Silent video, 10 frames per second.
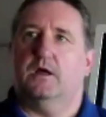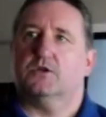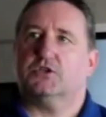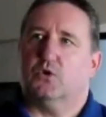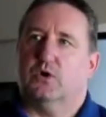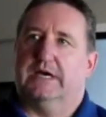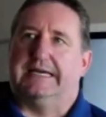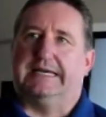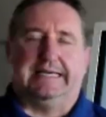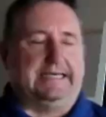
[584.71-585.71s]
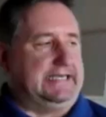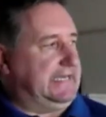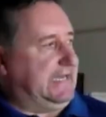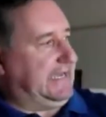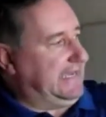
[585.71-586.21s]
So
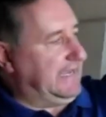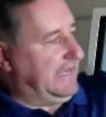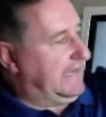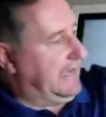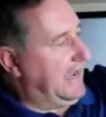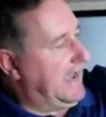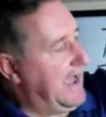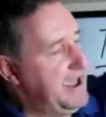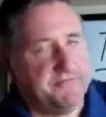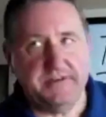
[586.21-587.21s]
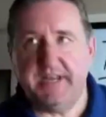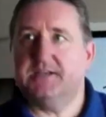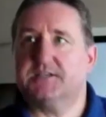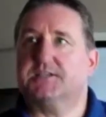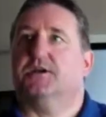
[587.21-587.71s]

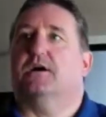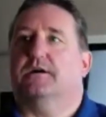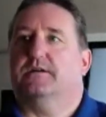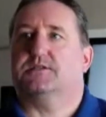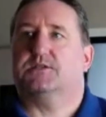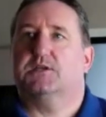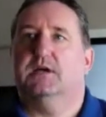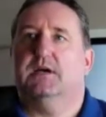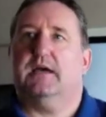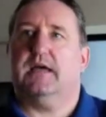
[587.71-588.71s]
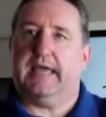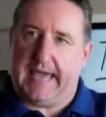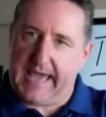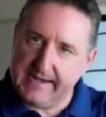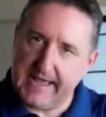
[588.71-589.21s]
everything starts
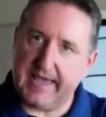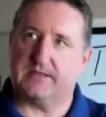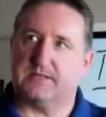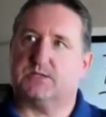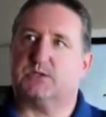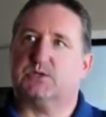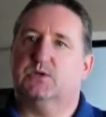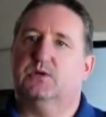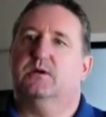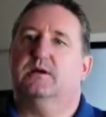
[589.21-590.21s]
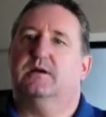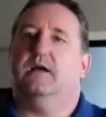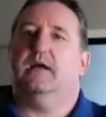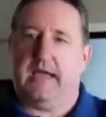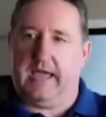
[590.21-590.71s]
and ends
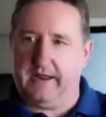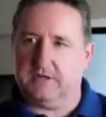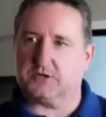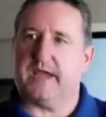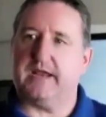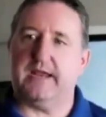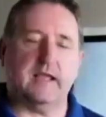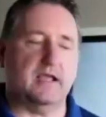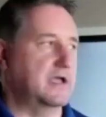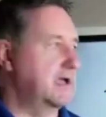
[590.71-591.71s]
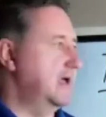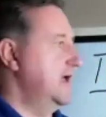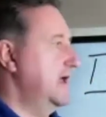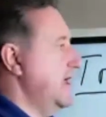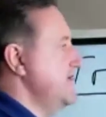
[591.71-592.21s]
in trading
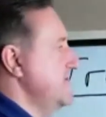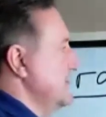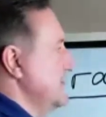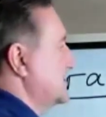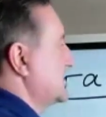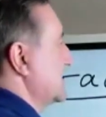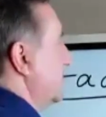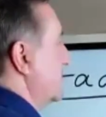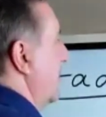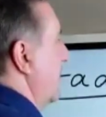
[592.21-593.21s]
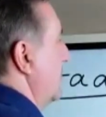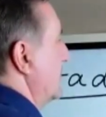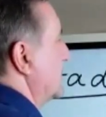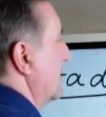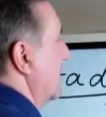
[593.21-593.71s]
in the
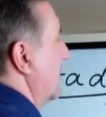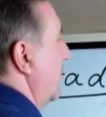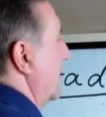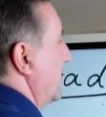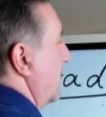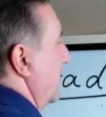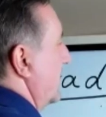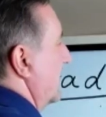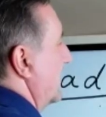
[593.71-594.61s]
so-called order book.